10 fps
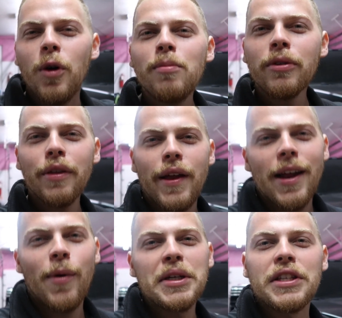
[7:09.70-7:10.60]
one more thing
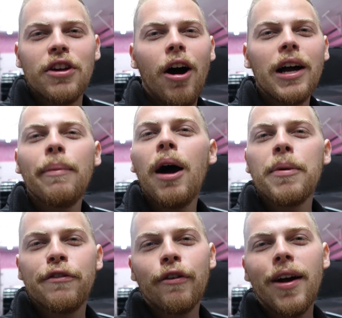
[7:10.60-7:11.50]
I wanted to talk about
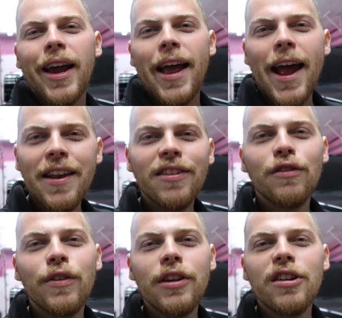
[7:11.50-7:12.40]
before I end
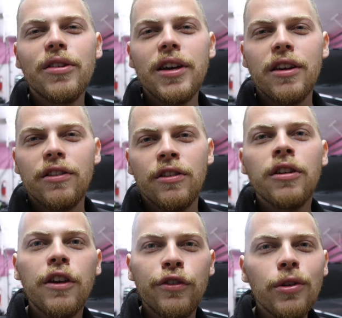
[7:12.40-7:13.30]
this video is
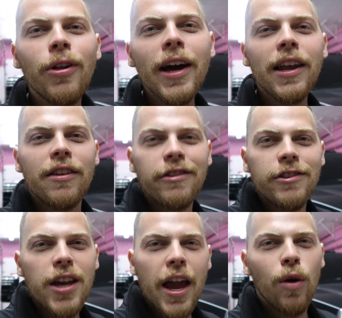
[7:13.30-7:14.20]
if you look at a
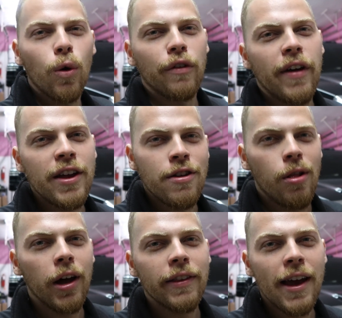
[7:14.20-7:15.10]
C8 Corvette, you
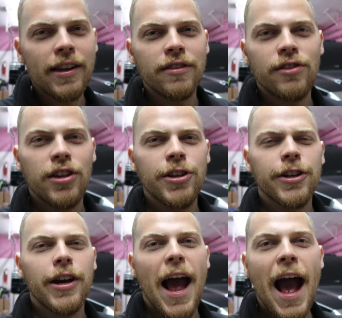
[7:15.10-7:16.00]
look at that
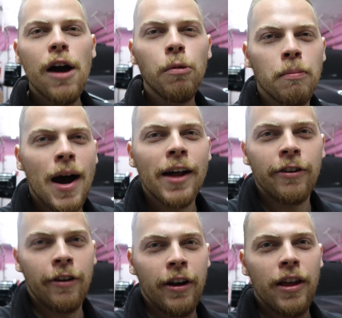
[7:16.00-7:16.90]
interior, how
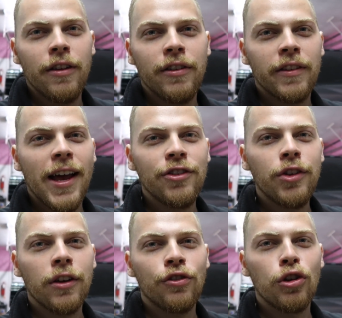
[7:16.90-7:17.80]
modern it is
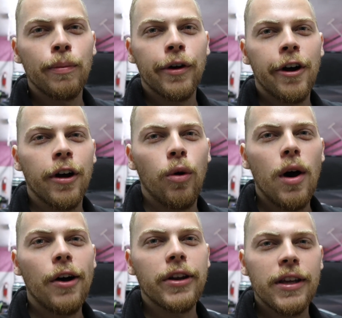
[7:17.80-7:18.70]
actually like supercar
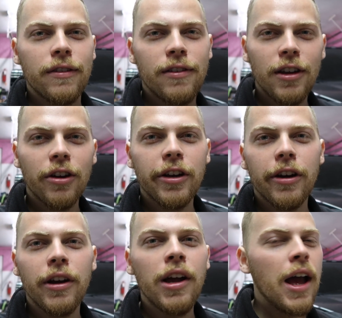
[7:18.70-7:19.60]
quality interior,